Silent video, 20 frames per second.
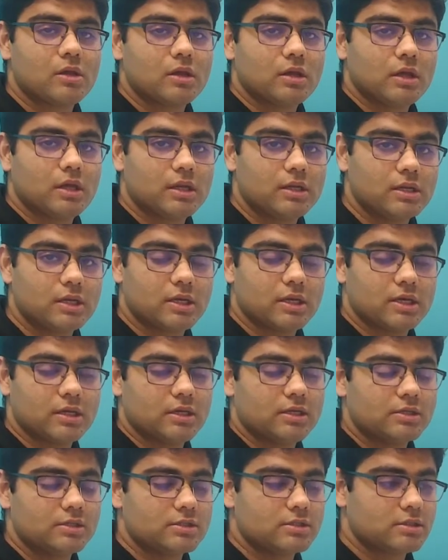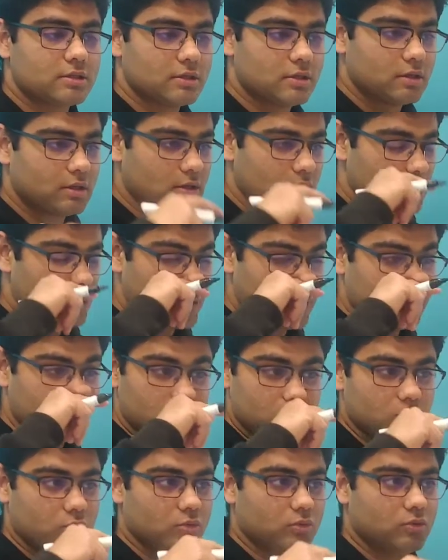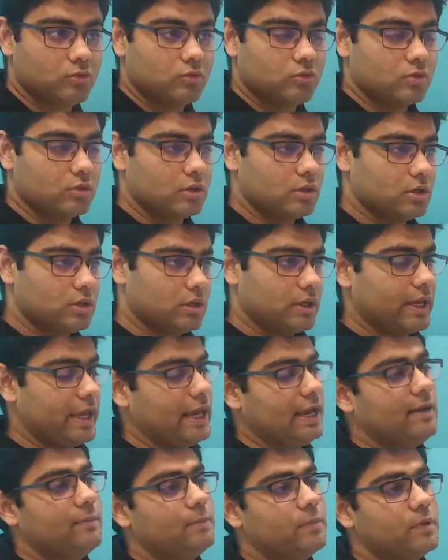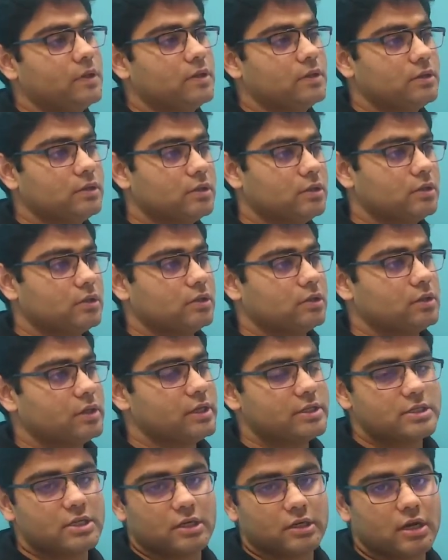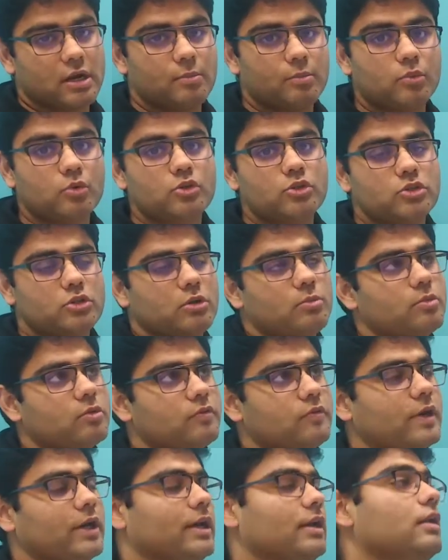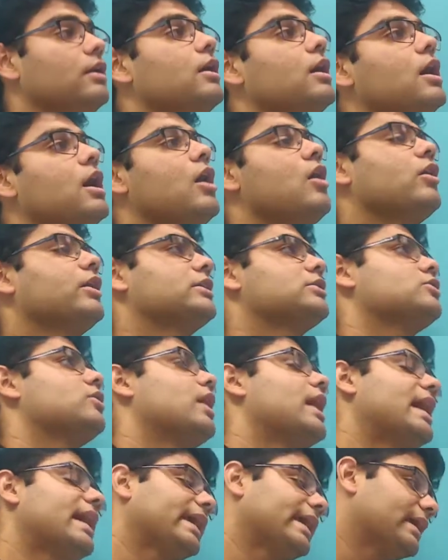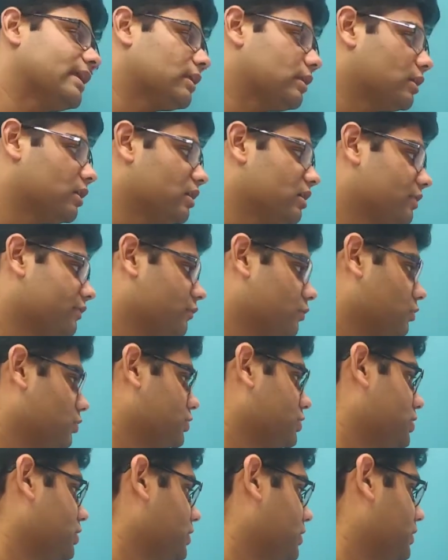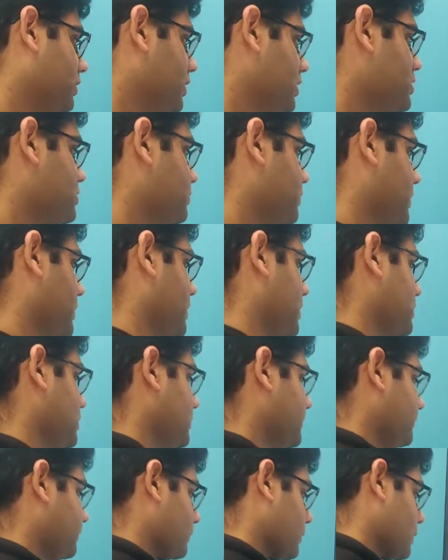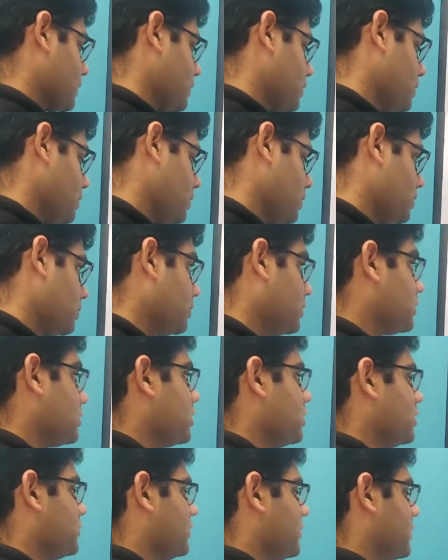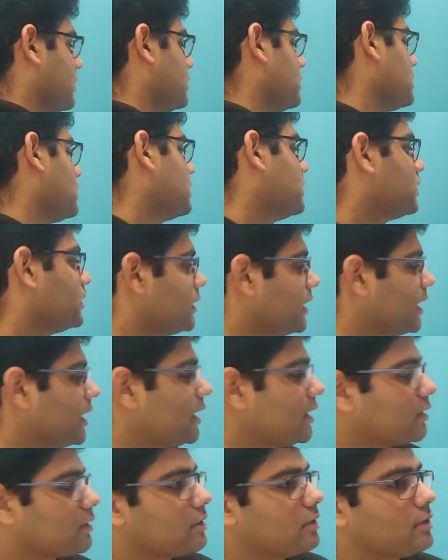it is going to help Instagram boost your profile. Okay, so I get a lot of question in this part, the third part, that